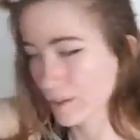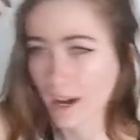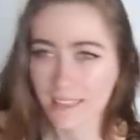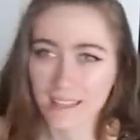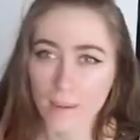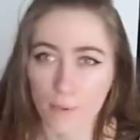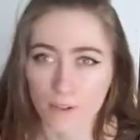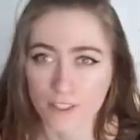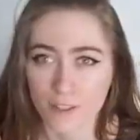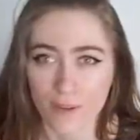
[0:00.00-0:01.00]
I think I
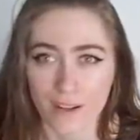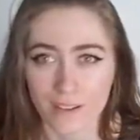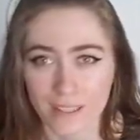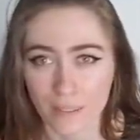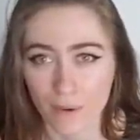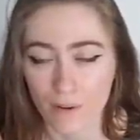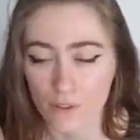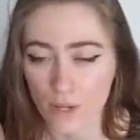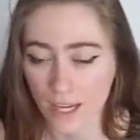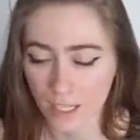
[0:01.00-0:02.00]
portion well, because like when I
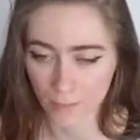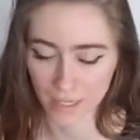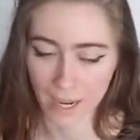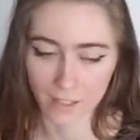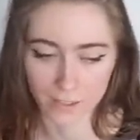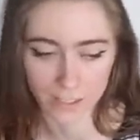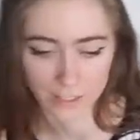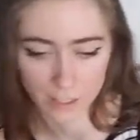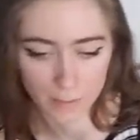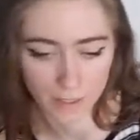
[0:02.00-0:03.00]
was tracking my
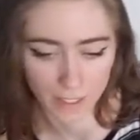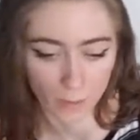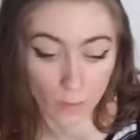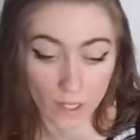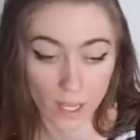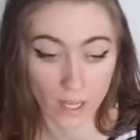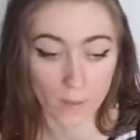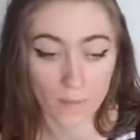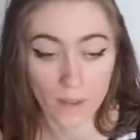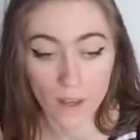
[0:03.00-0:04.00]
calories, it'd be like one
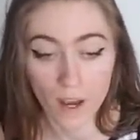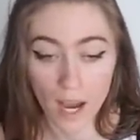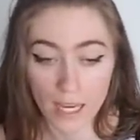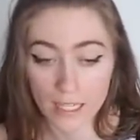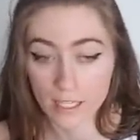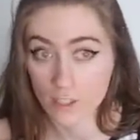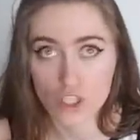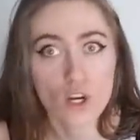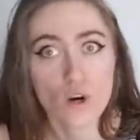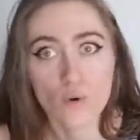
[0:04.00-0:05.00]
day I'd eat
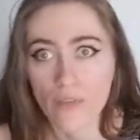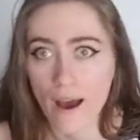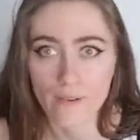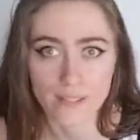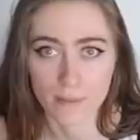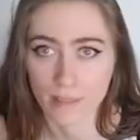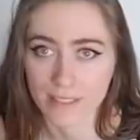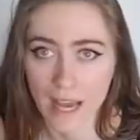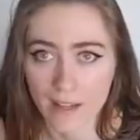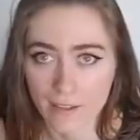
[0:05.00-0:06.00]
2,000
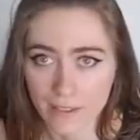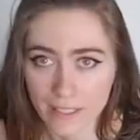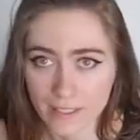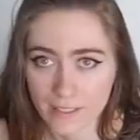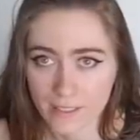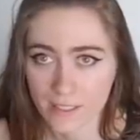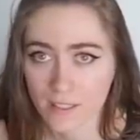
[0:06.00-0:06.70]
plus calories.